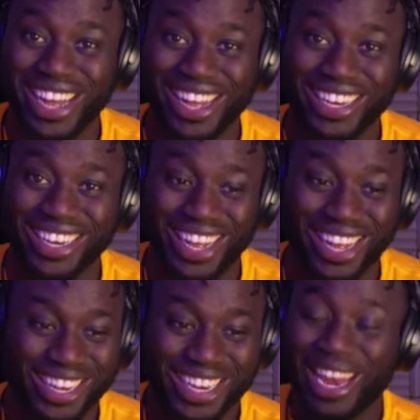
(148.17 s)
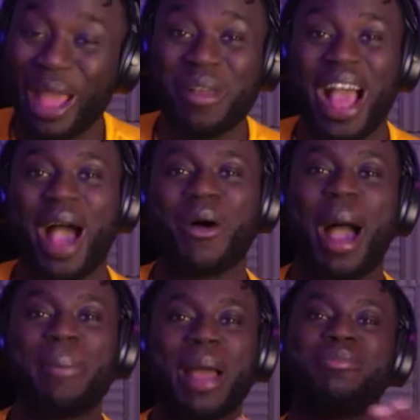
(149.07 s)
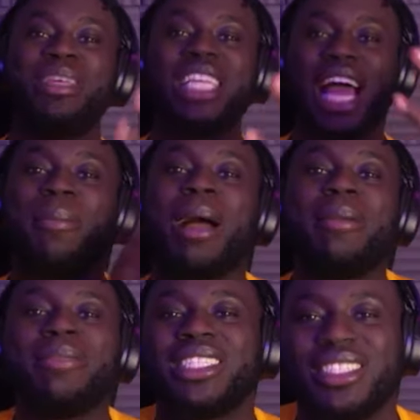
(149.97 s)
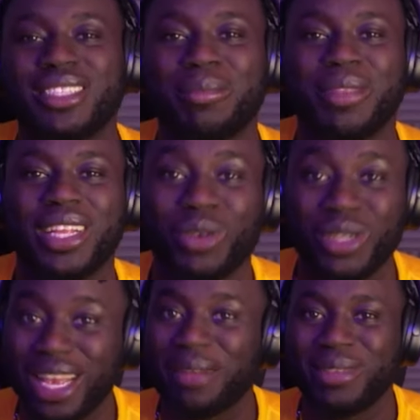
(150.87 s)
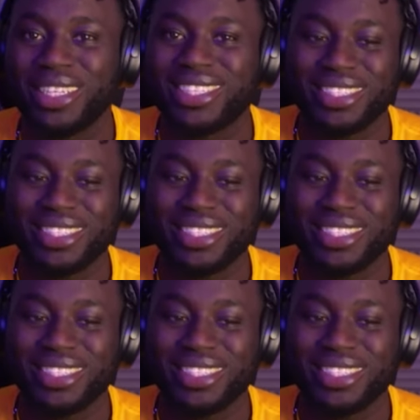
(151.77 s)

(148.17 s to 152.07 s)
on? Am I missing something? Was I missing